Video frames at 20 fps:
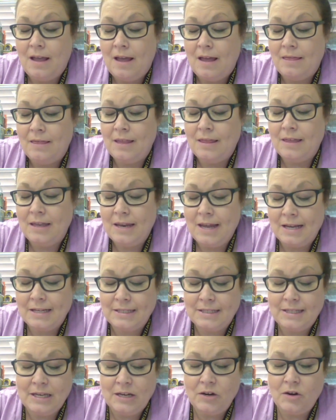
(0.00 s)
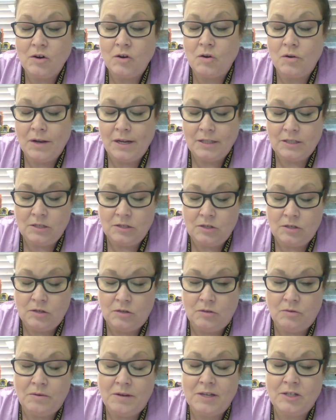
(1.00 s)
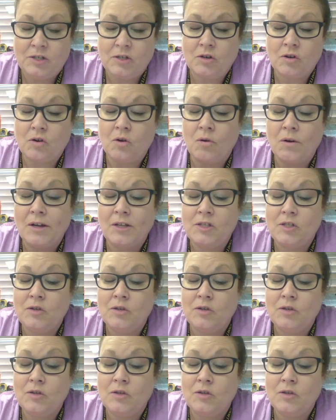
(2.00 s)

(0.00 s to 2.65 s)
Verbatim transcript: Then the next thing you're going to do is you're going